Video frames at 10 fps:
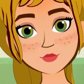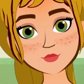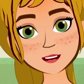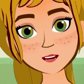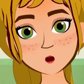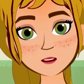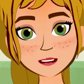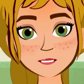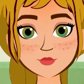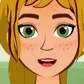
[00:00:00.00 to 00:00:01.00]
I wanted to
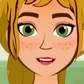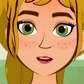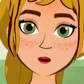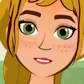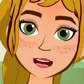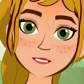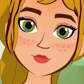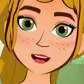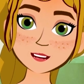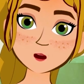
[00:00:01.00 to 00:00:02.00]
barge in, but Henry
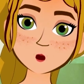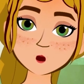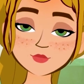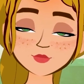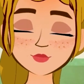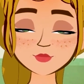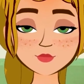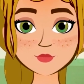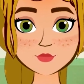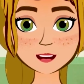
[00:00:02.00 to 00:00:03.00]
stopped me.
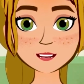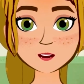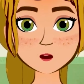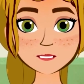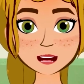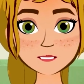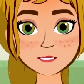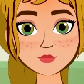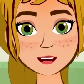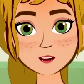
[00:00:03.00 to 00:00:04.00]
He called the police
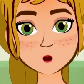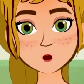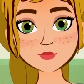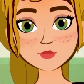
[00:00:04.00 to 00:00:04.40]
instead.